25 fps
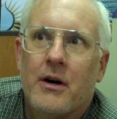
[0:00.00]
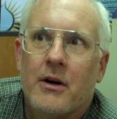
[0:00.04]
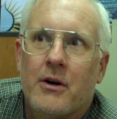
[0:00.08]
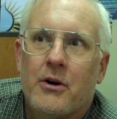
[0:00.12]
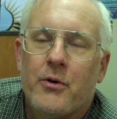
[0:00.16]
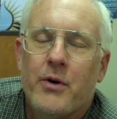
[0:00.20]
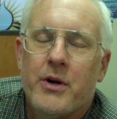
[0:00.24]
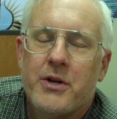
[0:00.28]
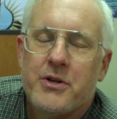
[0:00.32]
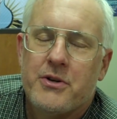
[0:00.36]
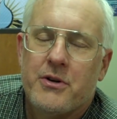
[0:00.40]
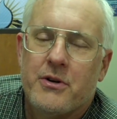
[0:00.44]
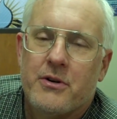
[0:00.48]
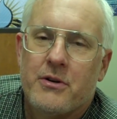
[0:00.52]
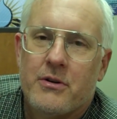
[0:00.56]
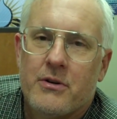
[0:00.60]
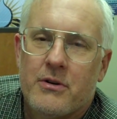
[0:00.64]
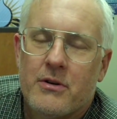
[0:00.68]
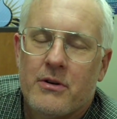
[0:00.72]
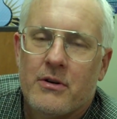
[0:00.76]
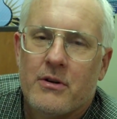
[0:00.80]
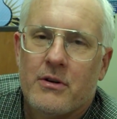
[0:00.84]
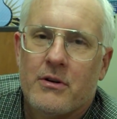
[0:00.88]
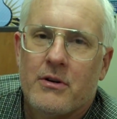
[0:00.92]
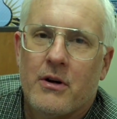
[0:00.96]
Christian
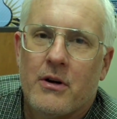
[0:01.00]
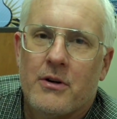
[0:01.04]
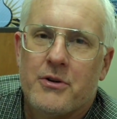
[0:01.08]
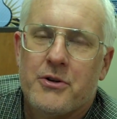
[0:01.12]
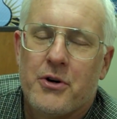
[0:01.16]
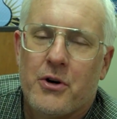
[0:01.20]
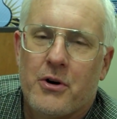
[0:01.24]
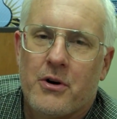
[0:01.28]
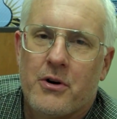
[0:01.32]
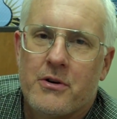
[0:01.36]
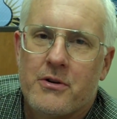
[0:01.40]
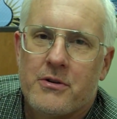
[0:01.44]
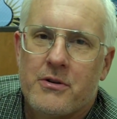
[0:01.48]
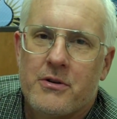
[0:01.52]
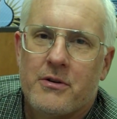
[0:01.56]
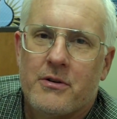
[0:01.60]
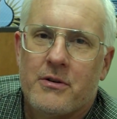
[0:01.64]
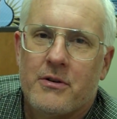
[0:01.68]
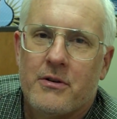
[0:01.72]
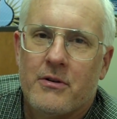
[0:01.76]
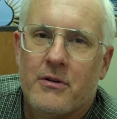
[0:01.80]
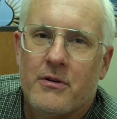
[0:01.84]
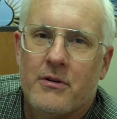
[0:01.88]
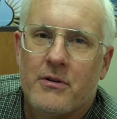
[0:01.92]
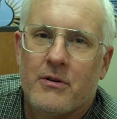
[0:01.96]
Church,
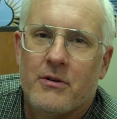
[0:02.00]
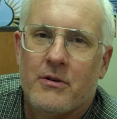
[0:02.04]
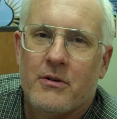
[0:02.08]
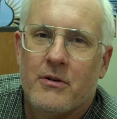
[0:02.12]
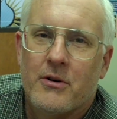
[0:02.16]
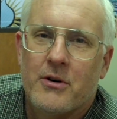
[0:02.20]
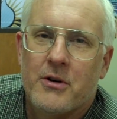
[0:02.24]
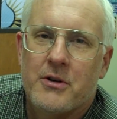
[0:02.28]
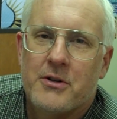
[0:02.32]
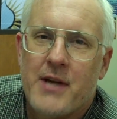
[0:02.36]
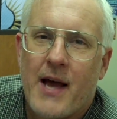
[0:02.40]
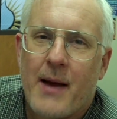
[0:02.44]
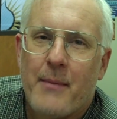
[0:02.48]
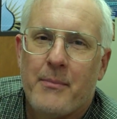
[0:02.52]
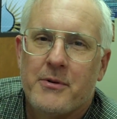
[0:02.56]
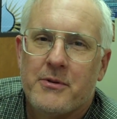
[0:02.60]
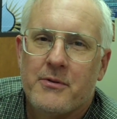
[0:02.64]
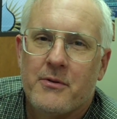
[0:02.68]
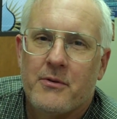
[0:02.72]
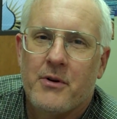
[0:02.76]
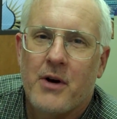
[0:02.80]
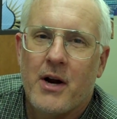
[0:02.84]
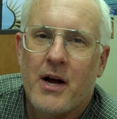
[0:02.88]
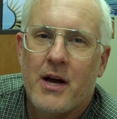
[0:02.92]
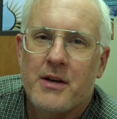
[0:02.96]
or Disciples
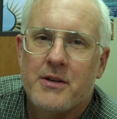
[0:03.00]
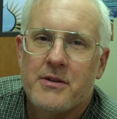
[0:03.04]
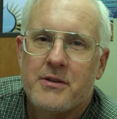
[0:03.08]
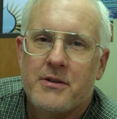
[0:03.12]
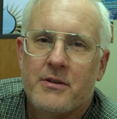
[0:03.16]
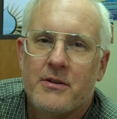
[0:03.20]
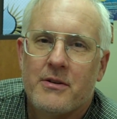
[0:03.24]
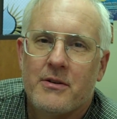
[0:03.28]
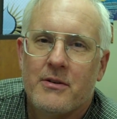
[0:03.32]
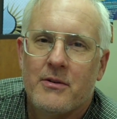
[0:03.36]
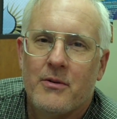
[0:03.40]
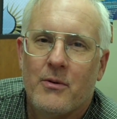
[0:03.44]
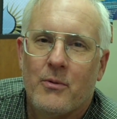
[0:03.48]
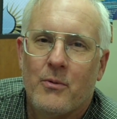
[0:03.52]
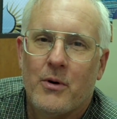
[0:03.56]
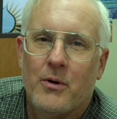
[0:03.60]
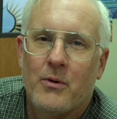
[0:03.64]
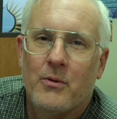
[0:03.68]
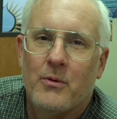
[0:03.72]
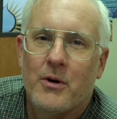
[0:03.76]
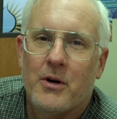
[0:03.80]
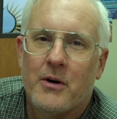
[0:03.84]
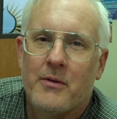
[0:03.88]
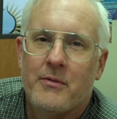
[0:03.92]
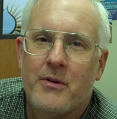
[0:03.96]
of Christ,
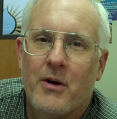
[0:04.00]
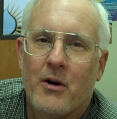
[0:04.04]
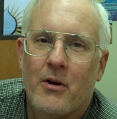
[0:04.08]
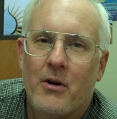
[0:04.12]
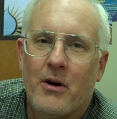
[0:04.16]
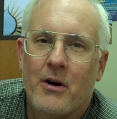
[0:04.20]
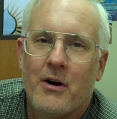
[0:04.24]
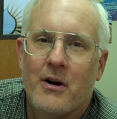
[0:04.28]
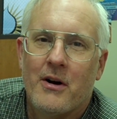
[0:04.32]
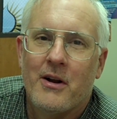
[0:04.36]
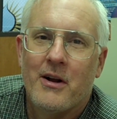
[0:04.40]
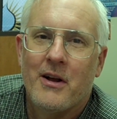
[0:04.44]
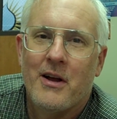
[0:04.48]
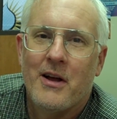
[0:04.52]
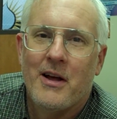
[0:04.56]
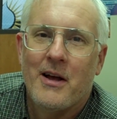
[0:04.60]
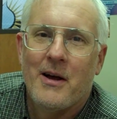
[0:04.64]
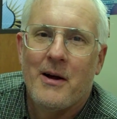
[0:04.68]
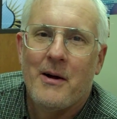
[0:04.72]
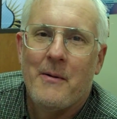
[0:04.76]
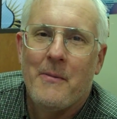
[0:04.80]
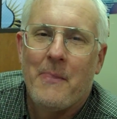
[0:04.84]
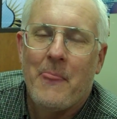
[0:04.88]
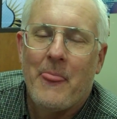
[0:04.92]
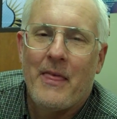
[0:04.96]
whatever y'all
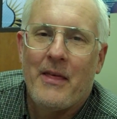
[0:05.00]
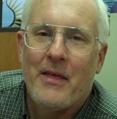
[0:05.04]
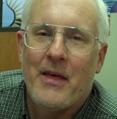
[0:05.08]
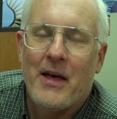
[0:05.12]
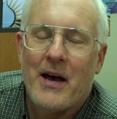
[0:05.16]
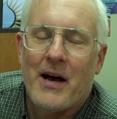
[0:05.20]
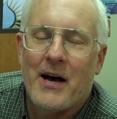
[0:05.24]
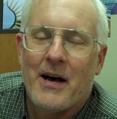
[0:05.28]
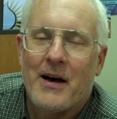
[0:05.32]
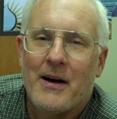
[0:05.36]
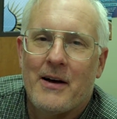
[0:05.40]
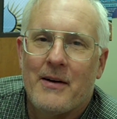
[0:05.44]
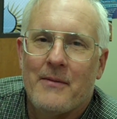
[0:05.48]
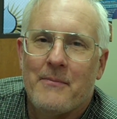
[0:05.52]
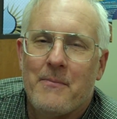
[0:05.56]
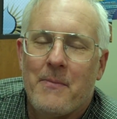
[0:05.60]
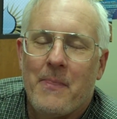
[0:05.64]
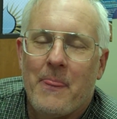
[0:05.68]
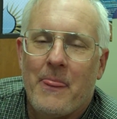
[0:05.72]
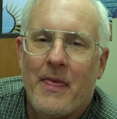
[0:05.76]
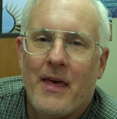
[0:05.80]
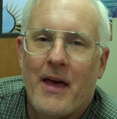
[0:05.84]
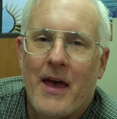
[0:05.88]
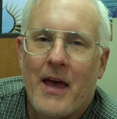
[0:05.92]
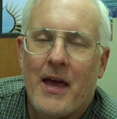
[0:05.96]
are,
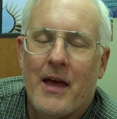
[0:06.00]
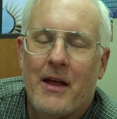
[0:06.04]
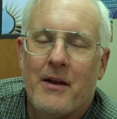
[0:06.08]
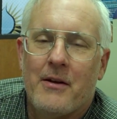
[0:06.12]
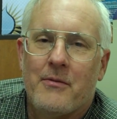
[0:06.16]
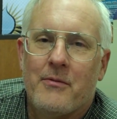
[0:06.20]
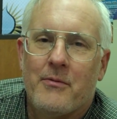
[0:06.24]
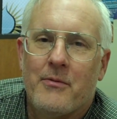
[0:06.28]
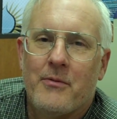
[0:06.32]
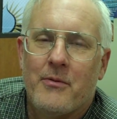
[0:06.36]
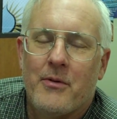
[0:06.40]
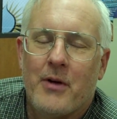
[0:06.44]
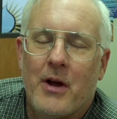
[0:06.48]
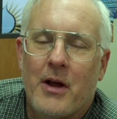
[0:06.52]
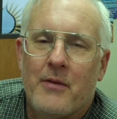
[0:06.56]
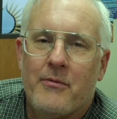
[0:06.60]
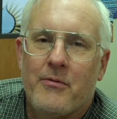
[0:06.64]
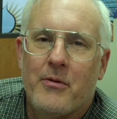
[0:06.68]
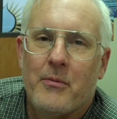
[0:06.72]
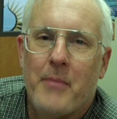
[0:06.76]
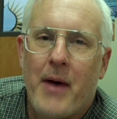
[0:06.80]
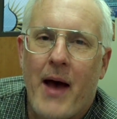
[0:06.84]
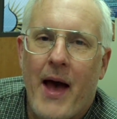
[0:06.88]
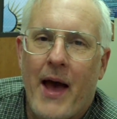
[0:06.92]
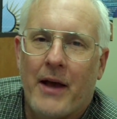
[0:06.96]
and
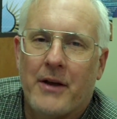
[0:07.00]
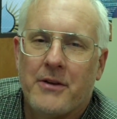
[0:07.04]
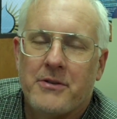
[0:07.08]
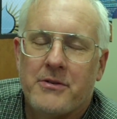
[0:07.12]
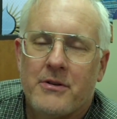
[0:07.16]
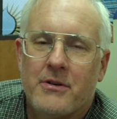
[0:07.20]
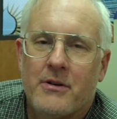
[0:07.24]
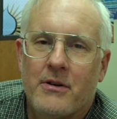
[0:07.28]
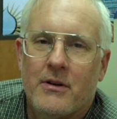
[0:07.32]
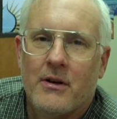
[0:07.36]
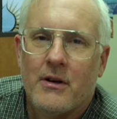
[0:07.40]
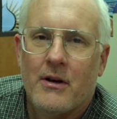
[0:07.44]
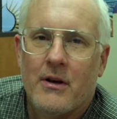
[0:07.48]
for Max.